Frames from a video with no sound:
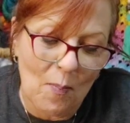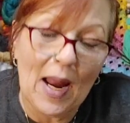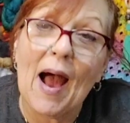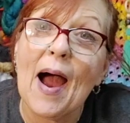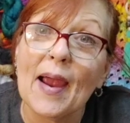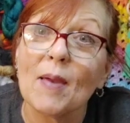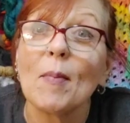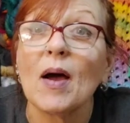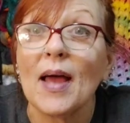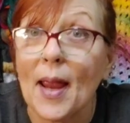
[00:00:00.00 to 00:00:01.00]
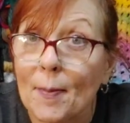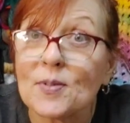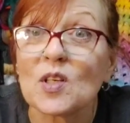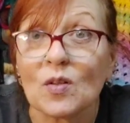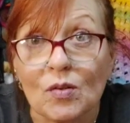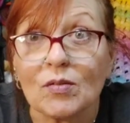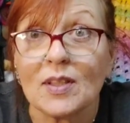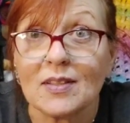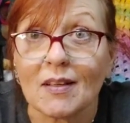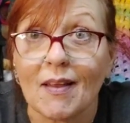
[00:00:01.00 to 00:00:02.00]
But I am
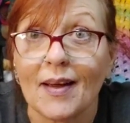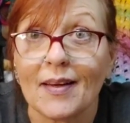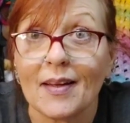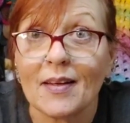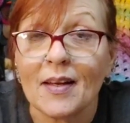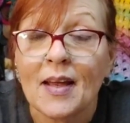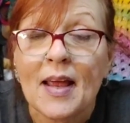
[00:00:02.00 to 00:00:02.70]
absolutely delighted.